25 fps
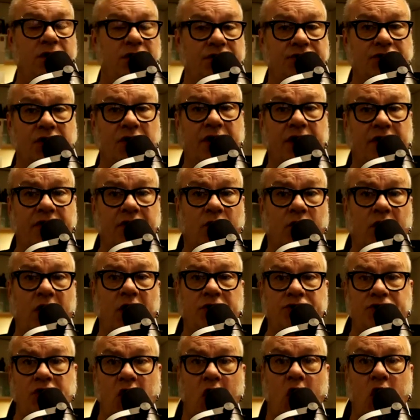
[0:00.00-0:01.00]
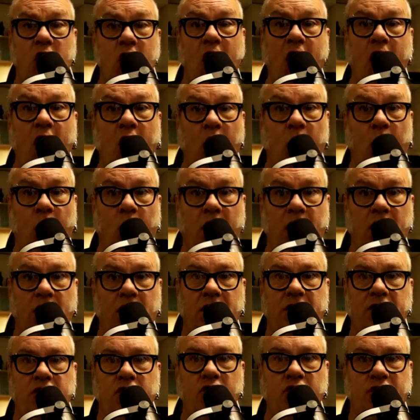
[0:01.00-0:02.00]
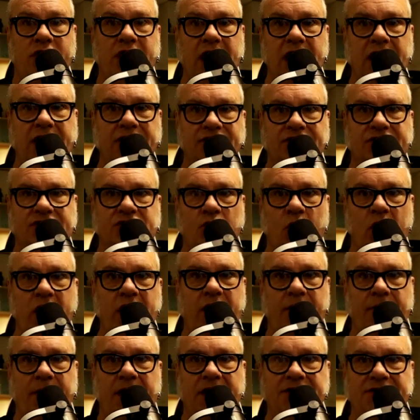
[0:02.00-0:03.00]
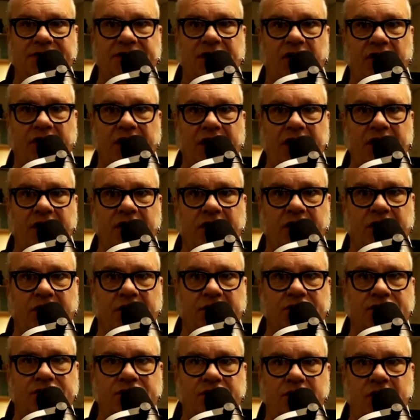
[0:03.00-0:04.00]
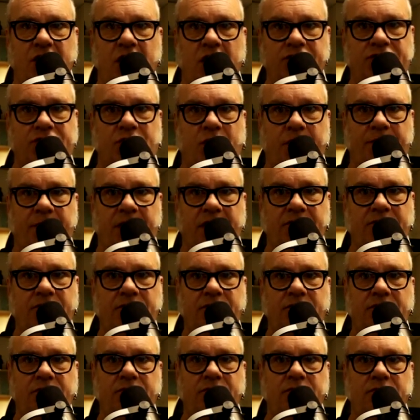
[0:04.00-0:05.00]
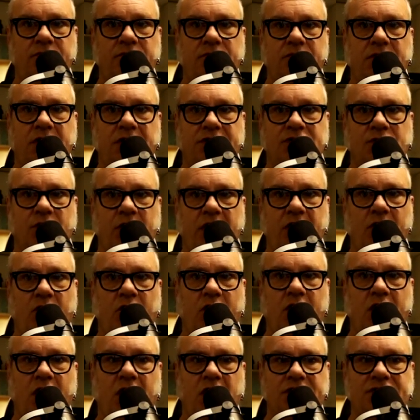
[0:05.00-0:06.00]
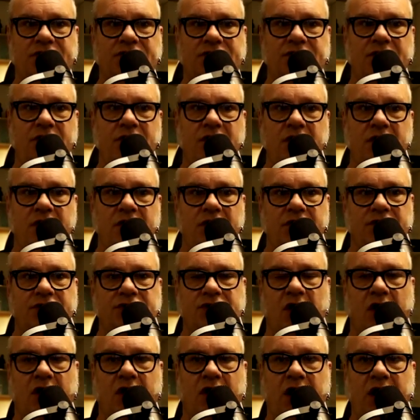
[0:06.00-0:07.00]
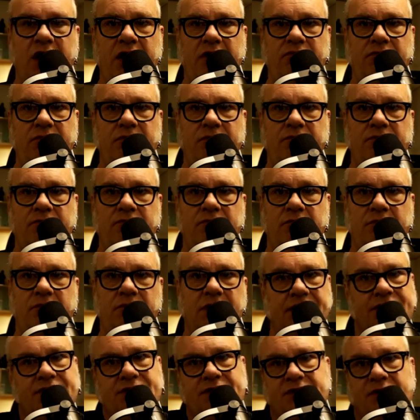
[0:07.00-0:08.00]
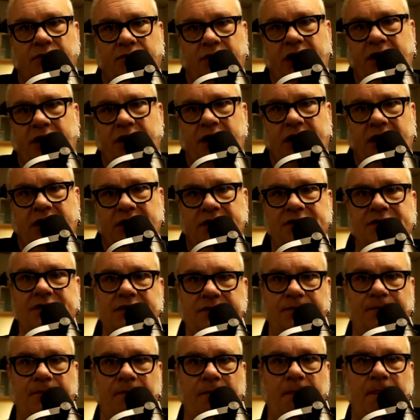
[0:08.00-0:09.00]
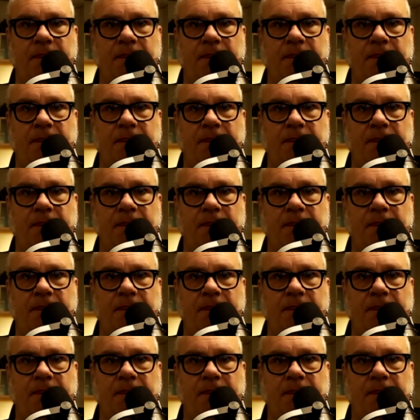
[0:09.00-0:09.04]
So in other words, no, you can't swim until it heals. No swimming. That's the way it works. Sorry. That's the way it is.